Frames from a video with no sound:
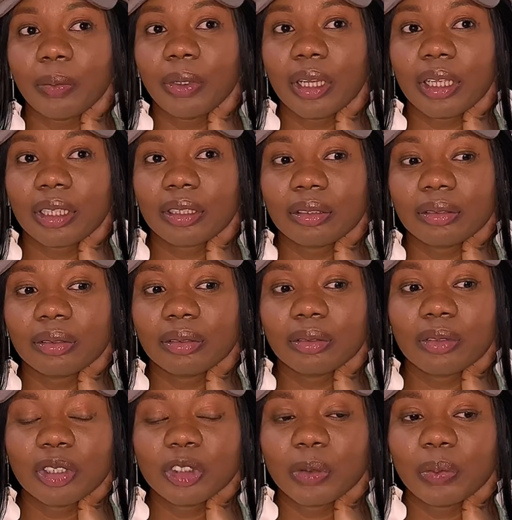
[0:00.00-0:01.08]
be like,
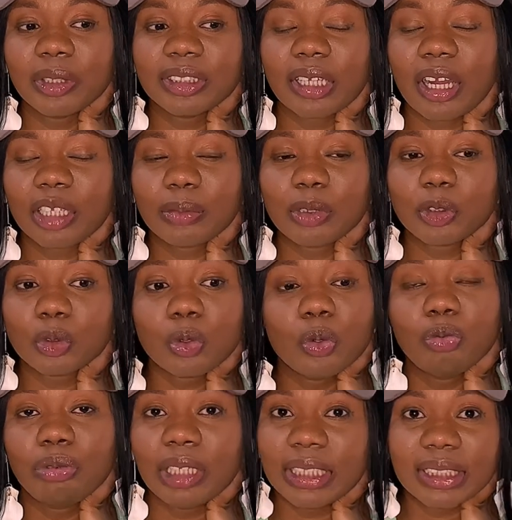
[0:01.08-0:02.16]
Holy Spirit, please direct me to
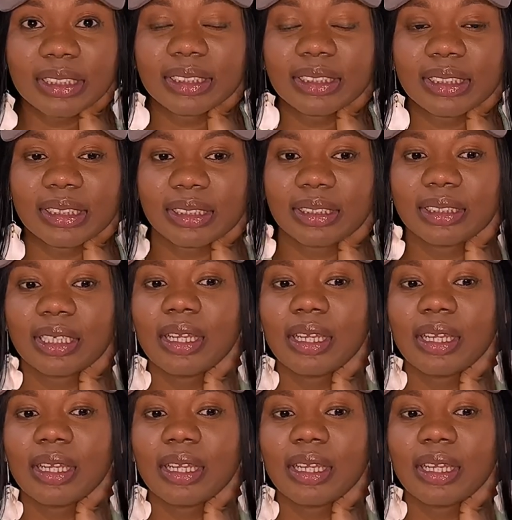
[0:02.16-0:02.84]
who really needs this.